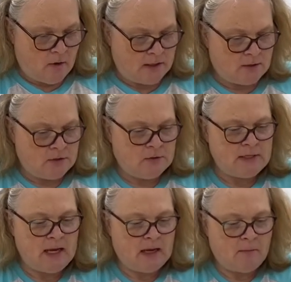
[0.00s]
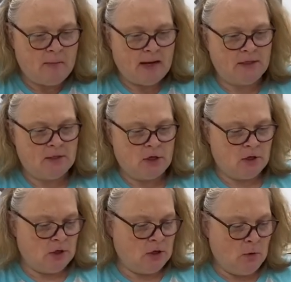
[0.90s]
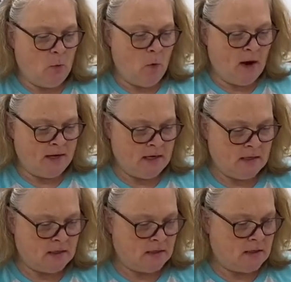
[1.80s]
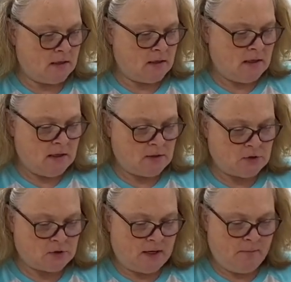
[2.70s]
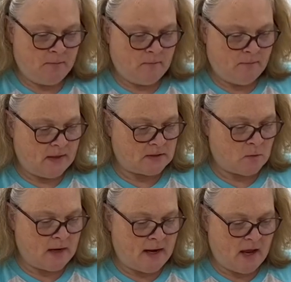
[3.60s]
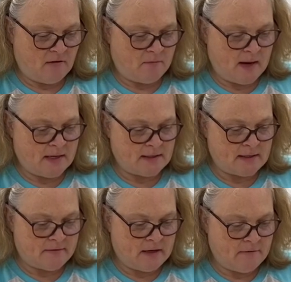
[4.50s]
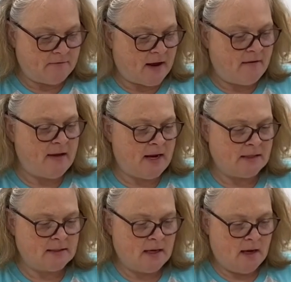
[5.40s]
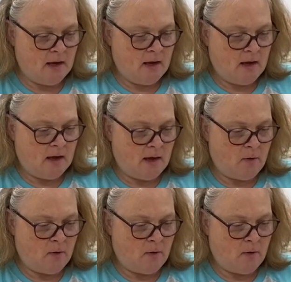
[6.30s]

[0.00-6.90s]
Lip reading: I want to take my dark 1 strip. That's 1.5 by 7 5/8.